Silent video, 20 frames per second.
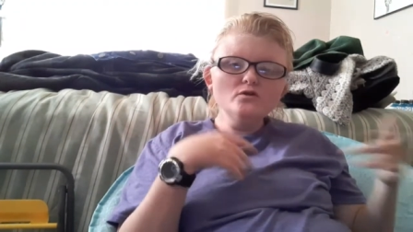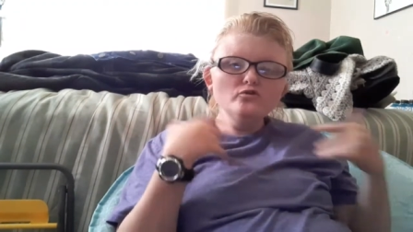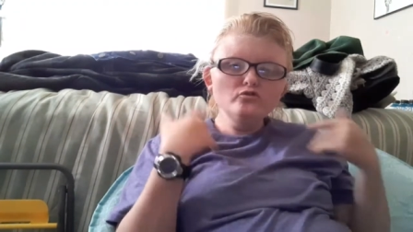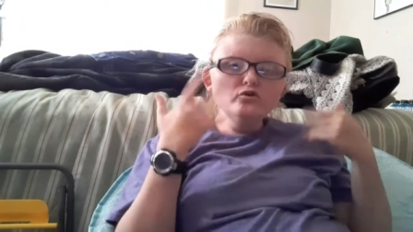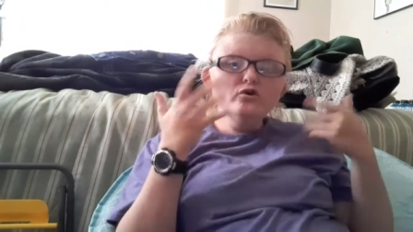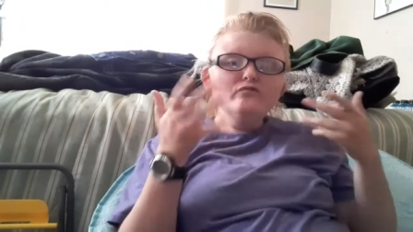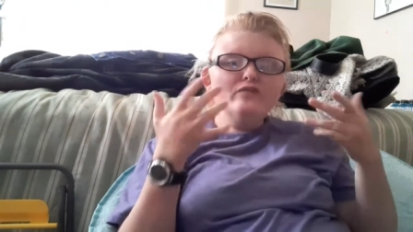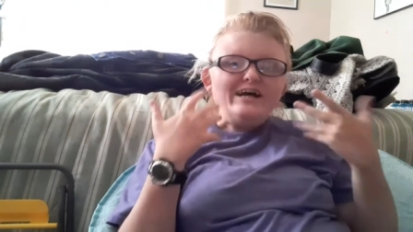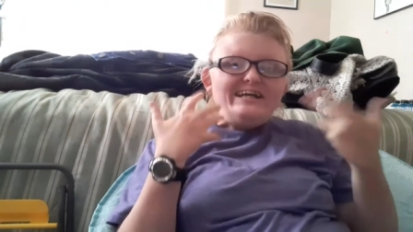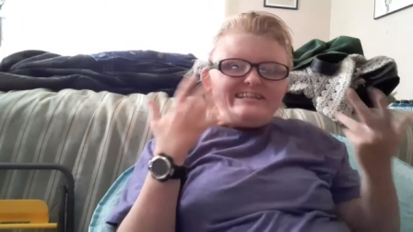
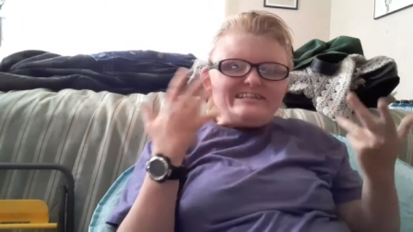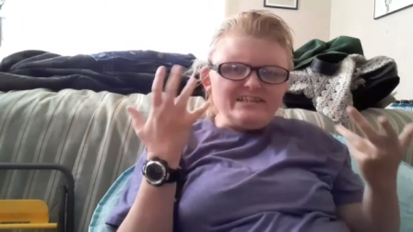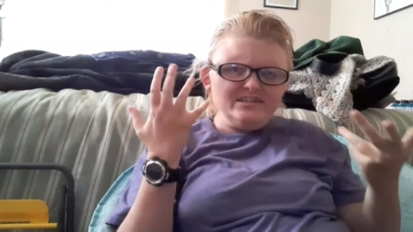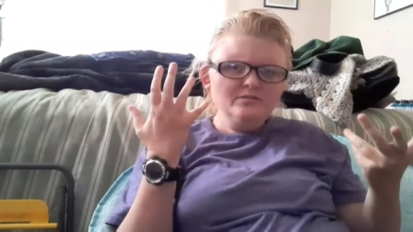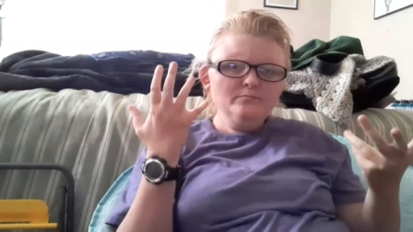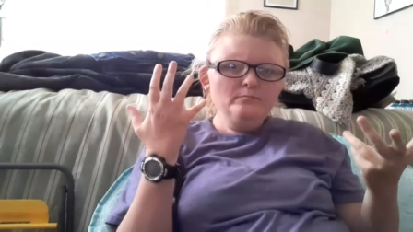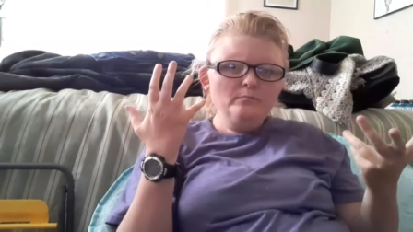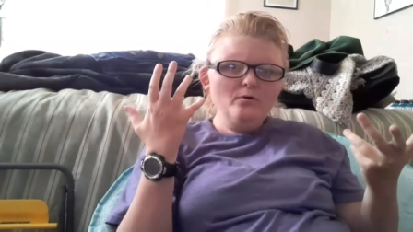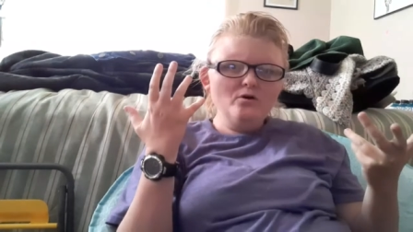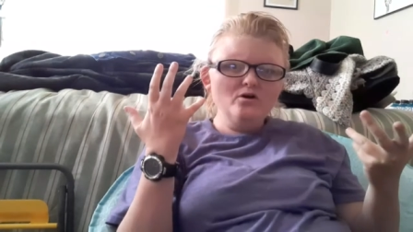So if I
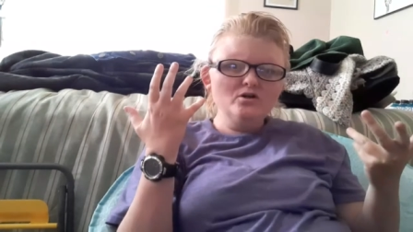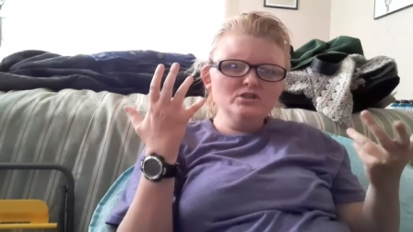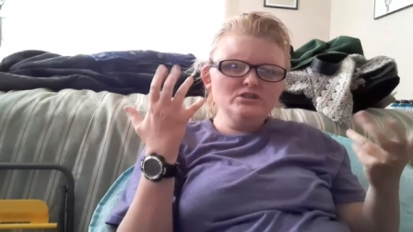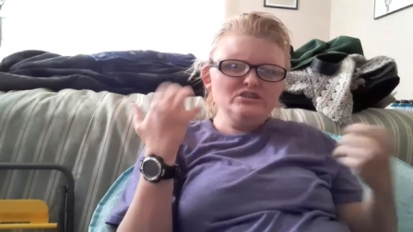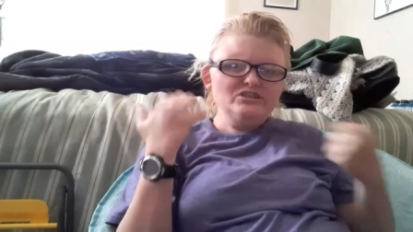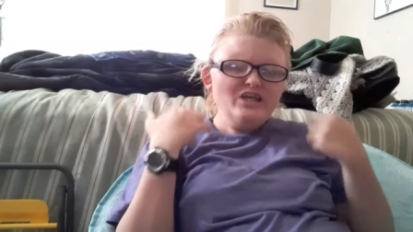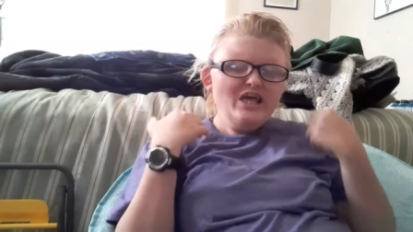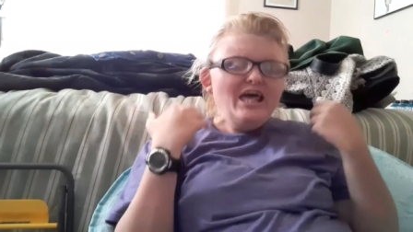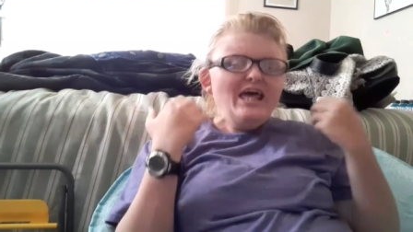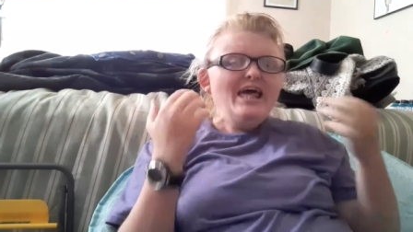skip
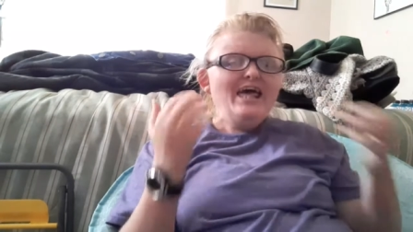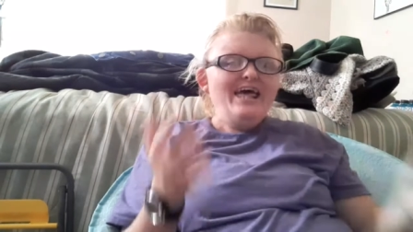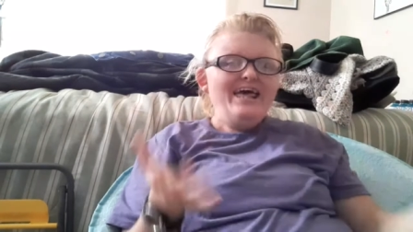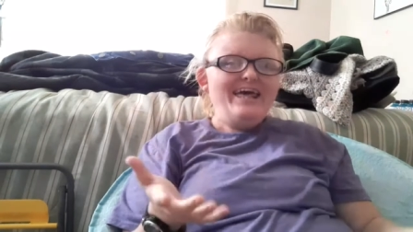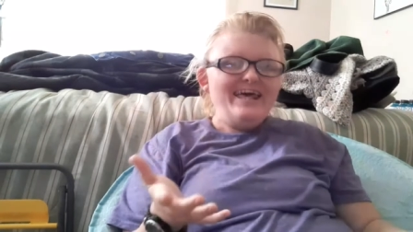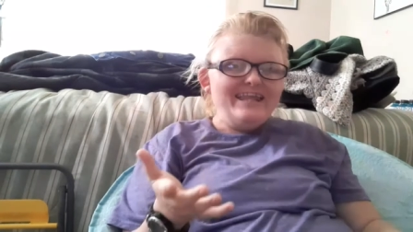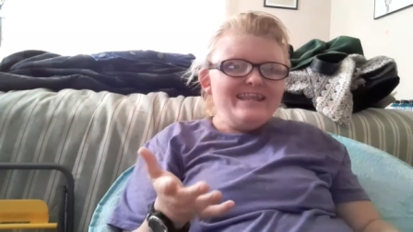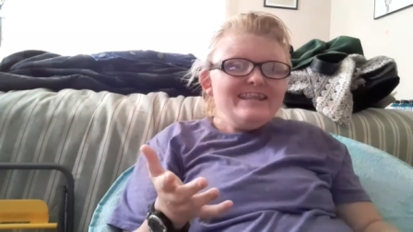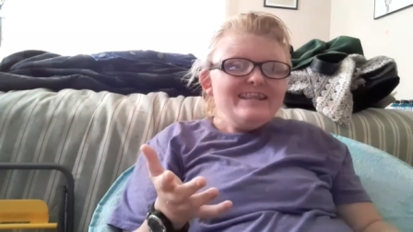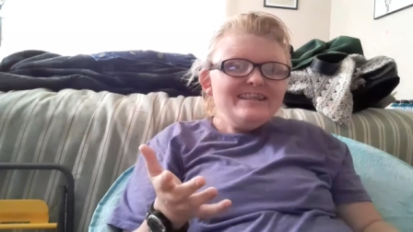parts
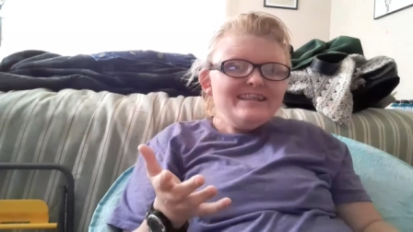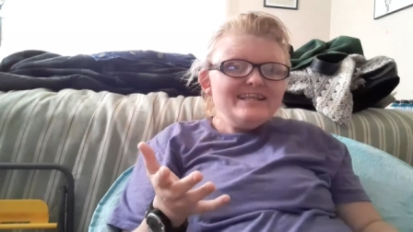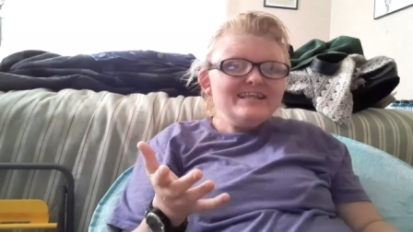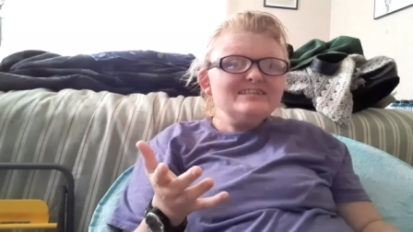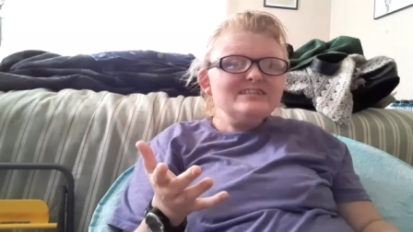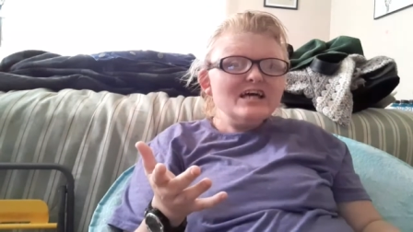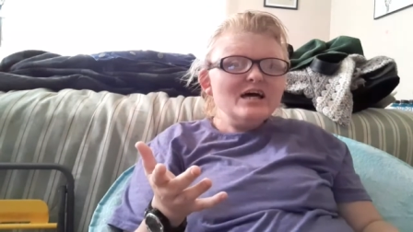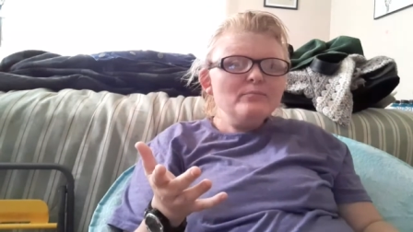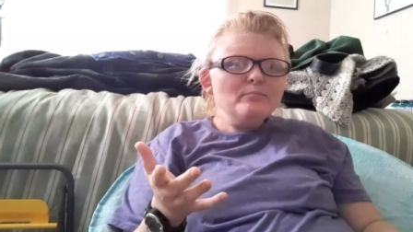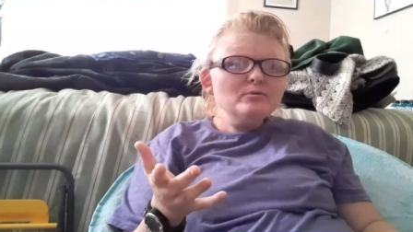in
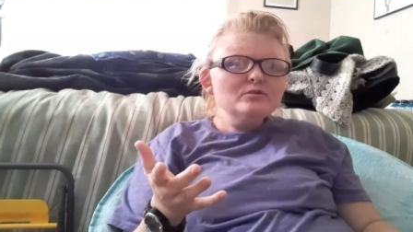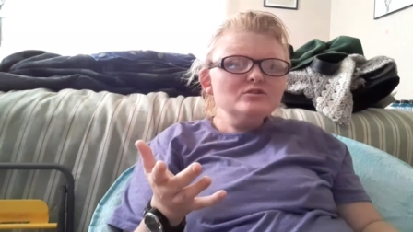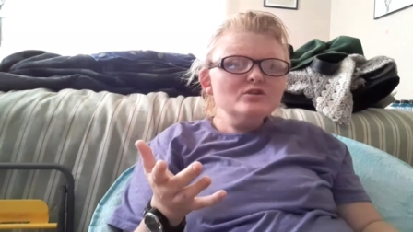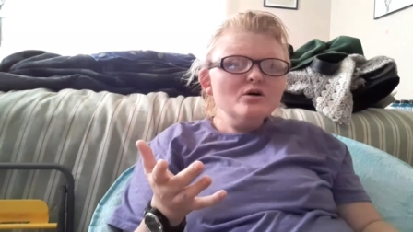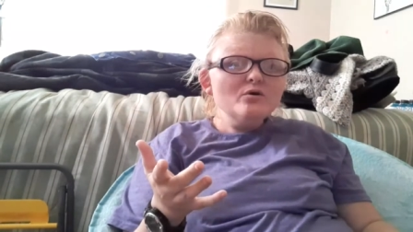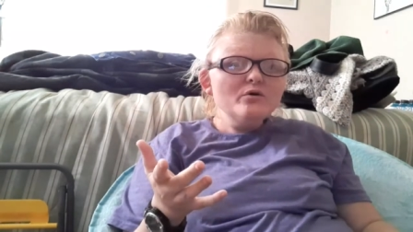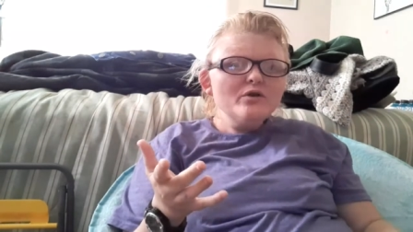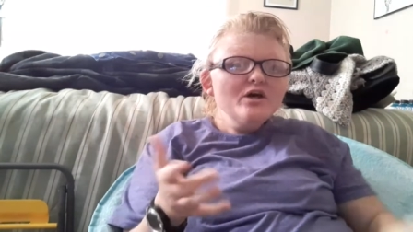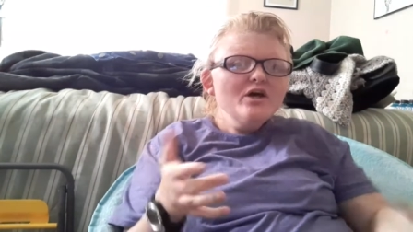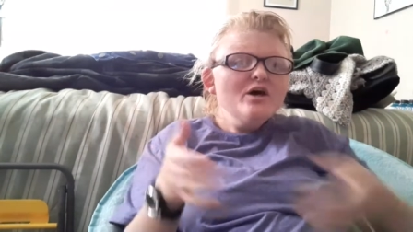this
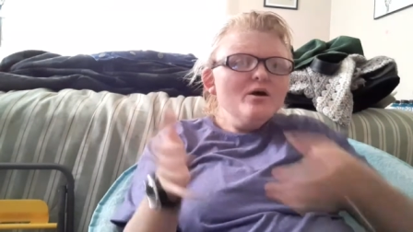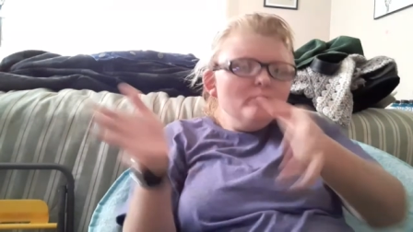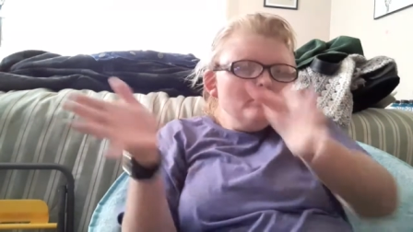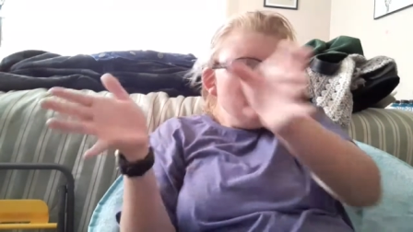episode,